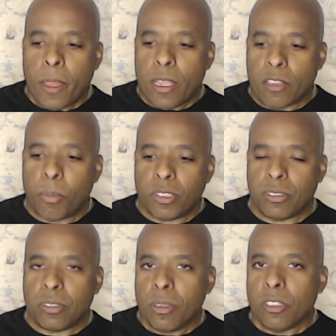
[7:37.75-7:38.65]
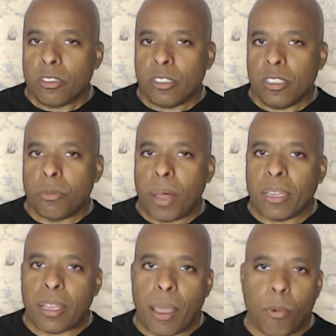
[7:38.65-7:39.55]
as much as she's my
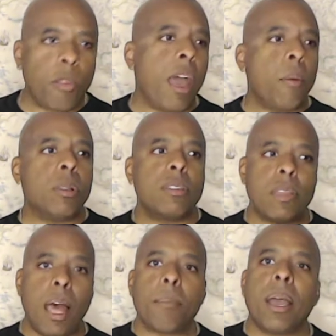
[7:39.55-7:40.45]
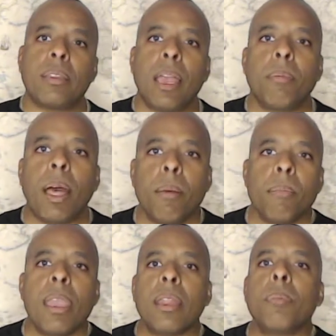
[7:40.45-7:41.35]
type or that one's not my type, I
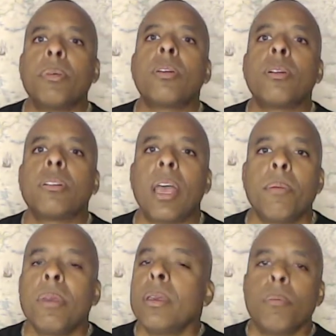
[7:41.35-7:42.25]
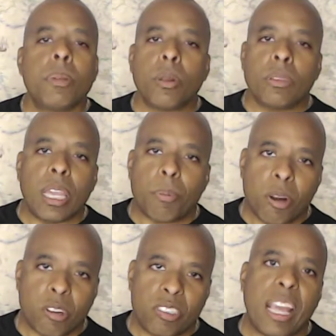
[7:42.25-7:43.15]
may not be her type, but don't take it
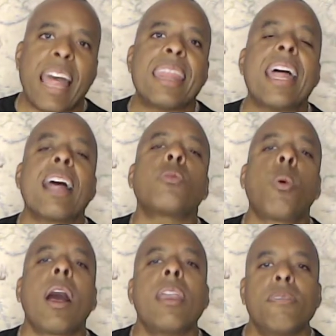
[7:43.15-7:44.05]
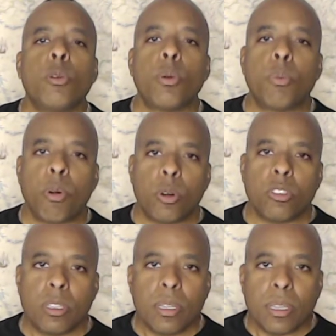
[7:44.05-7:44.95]
personally. And that's why if you
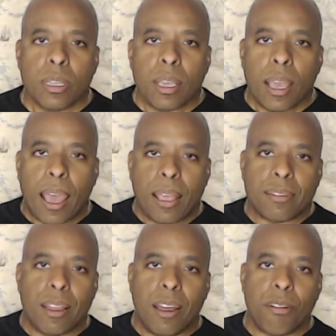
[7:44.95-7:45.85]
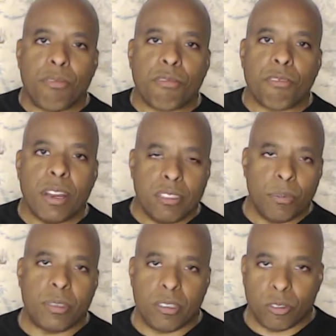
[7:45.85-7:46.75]
approach it as a
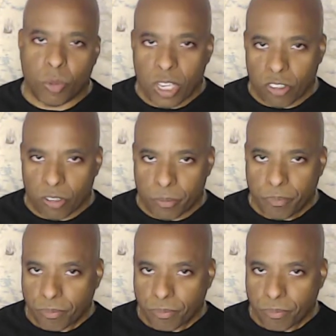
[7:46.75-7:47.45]
friendship situation,